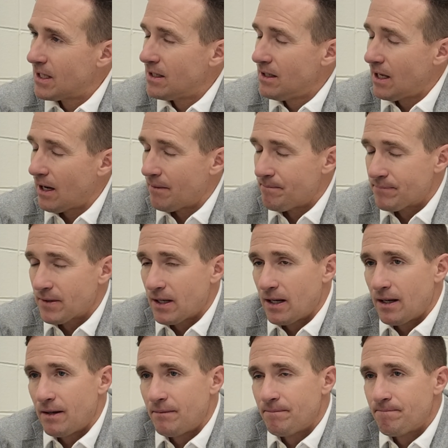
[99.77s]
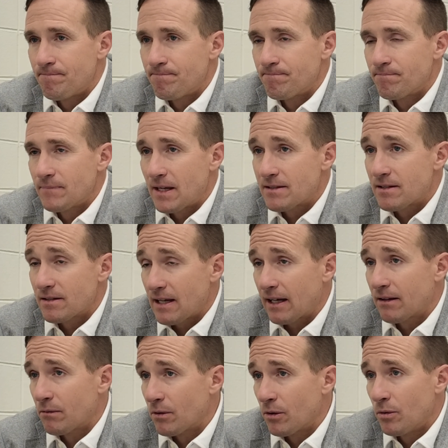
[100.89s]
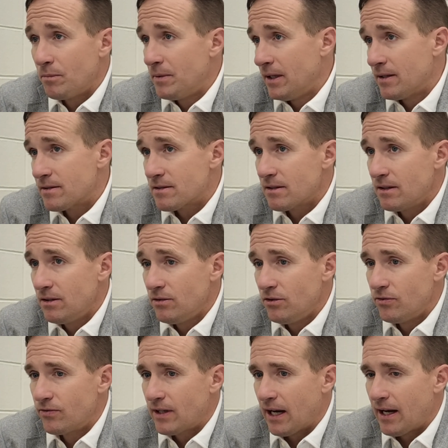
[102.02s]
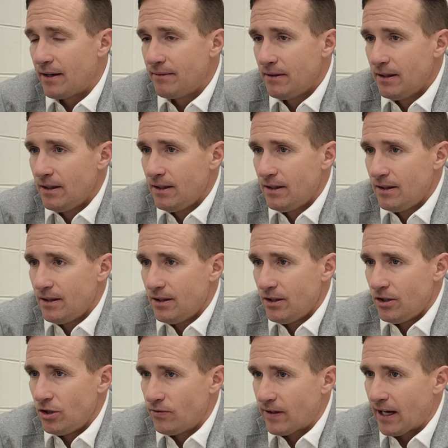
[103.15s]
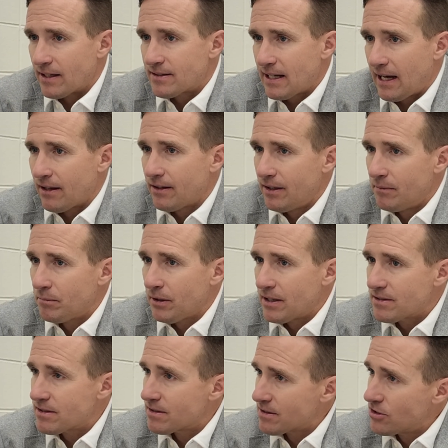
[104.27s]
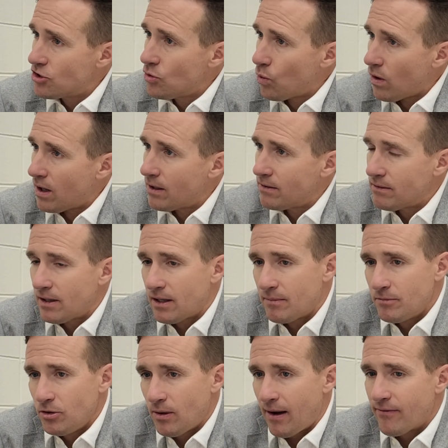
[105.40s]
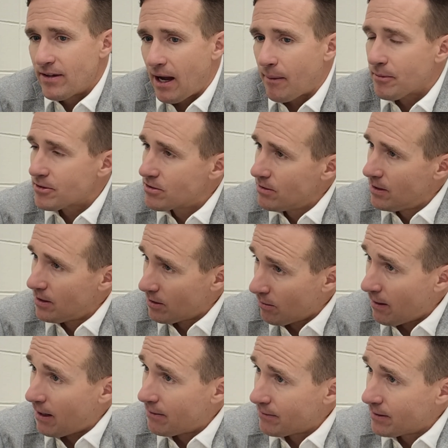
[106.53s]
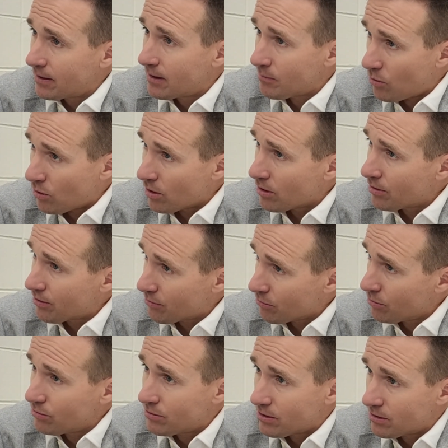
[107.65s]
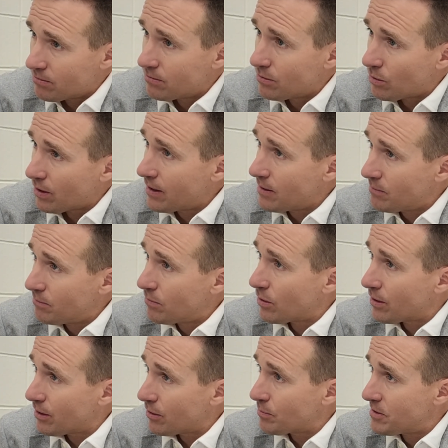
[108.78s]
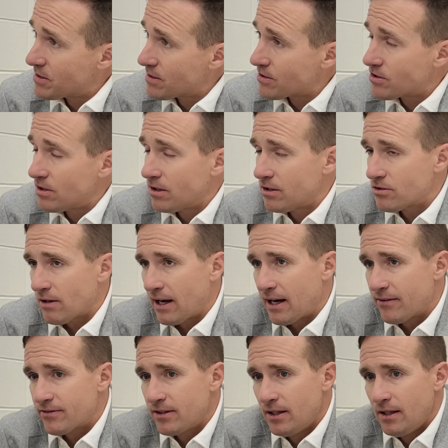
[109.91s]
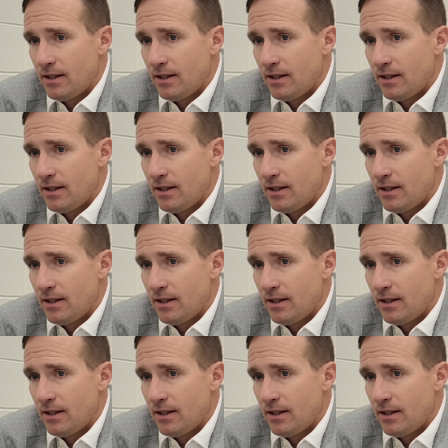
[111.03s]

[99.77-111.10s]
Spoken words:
Yeah, that's exactly where it would be. Is you've got talent in places that you want. You have the opportunity to go out and get more through where they're positioned in the draft.